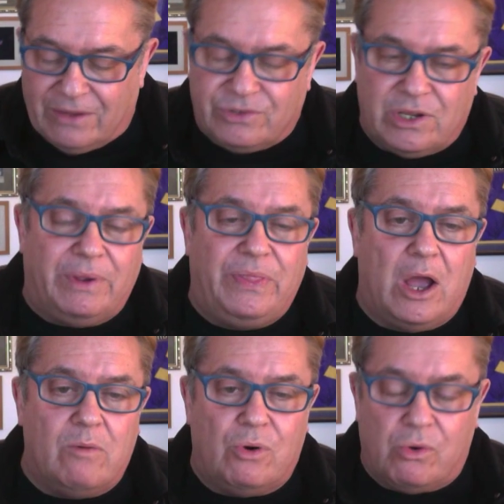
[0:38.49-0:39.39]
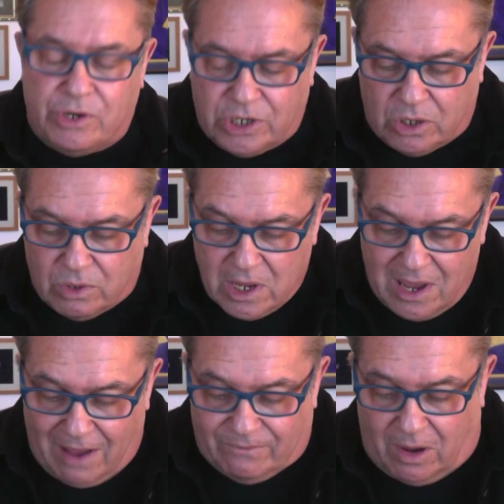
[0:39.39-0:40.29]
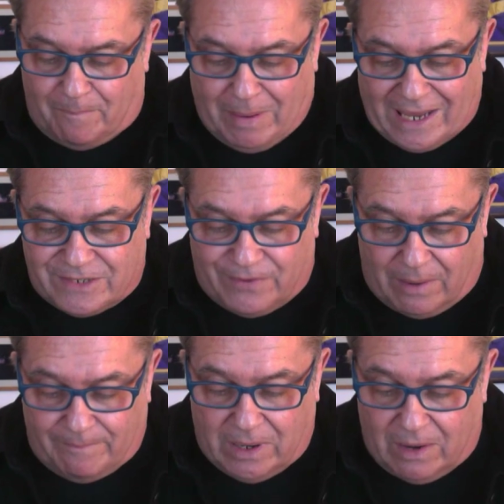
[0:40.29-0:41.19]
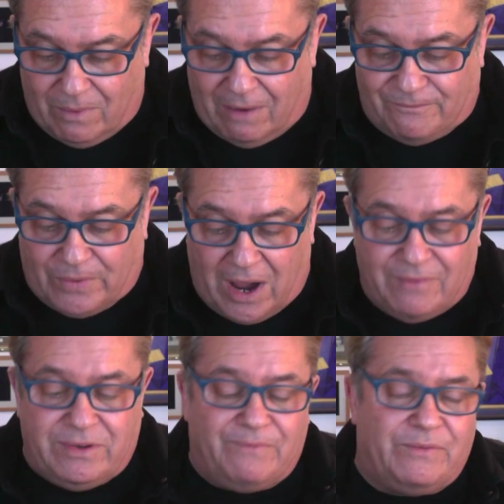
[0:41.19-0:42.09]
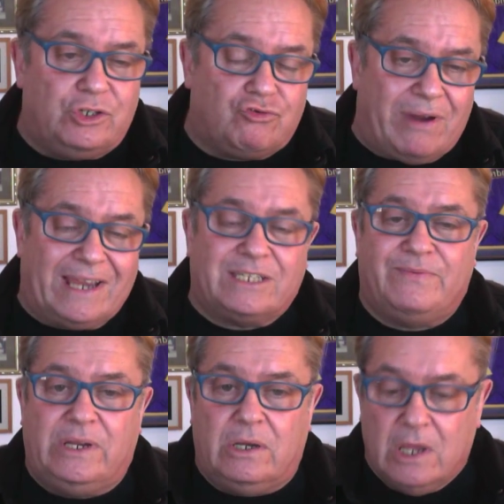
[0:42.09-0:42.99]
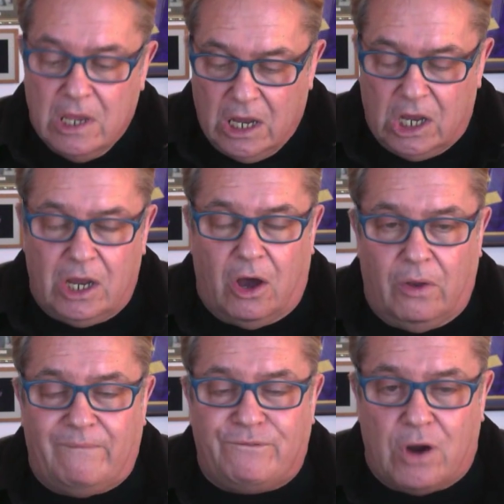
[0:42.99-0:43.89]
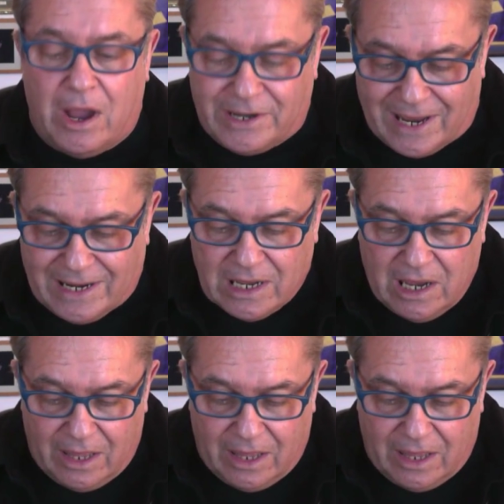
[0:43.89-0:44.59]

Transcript: So with no more ado, I've got bets from, 5 different tracks for you on Friday,